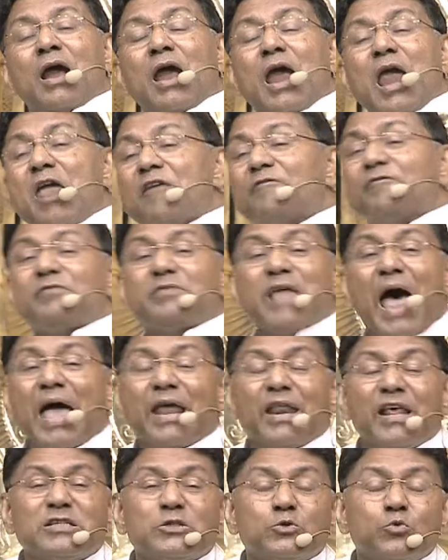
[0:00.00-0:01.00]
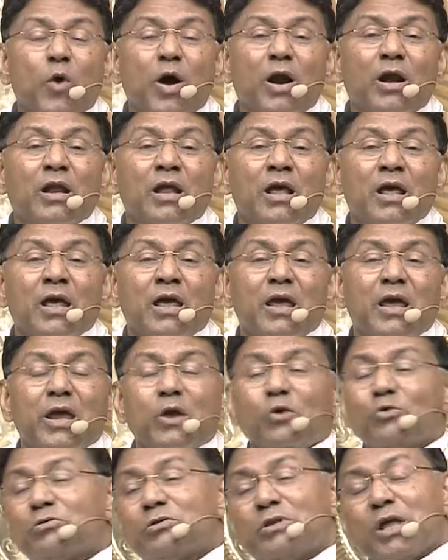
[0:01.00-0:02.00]
if that is what
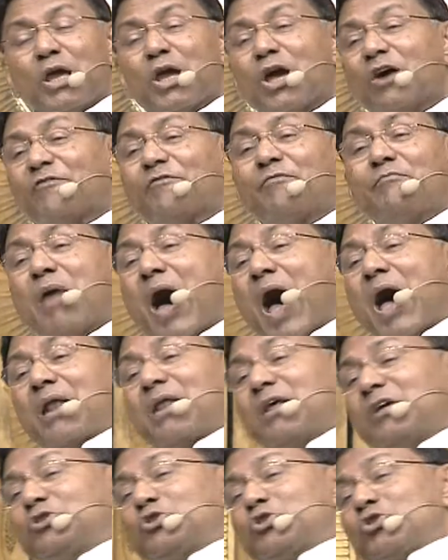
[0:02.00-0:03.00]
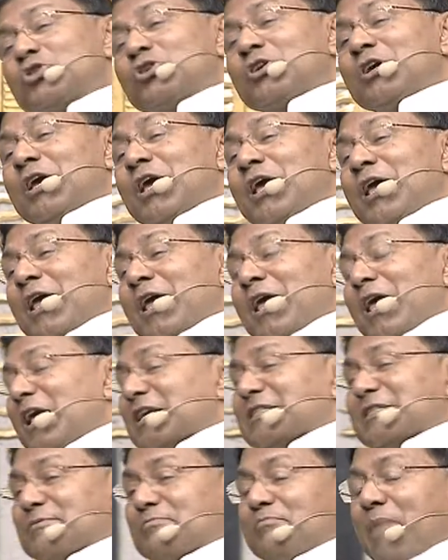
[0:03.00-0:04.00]
you think of marriage,
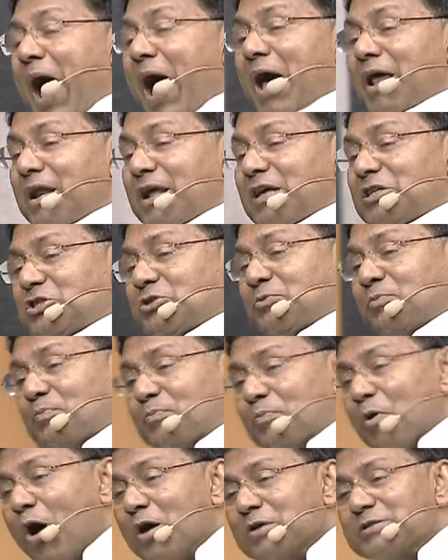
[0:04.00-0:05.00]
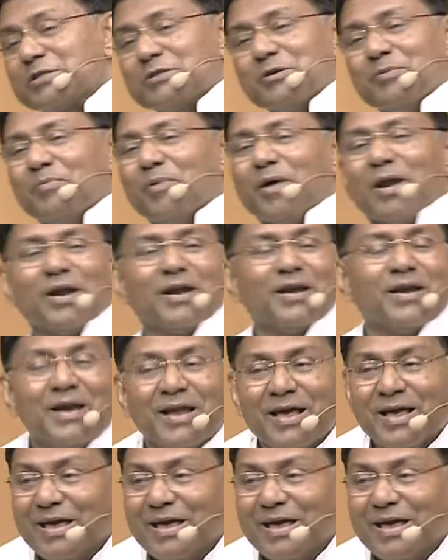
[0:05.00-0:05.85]
is marriage possible?